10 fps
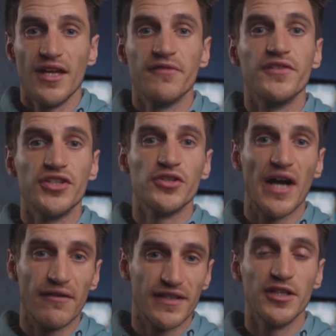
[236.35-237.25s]
If you do
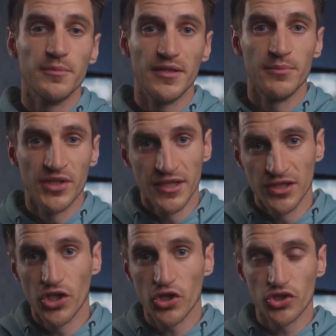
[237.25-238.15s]
have a little bit of money and
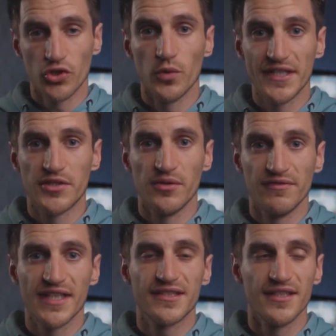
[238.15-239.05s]
you're not sure where to
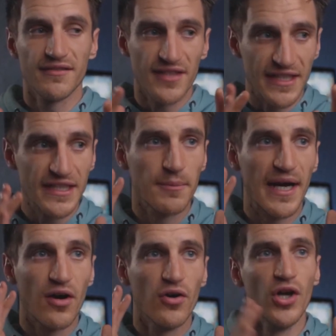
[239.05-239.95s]
invest it, think
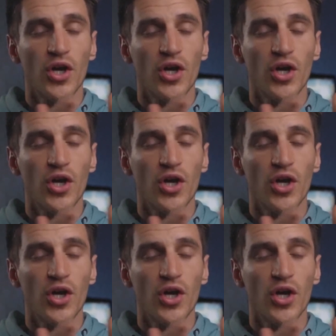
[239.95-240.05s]
about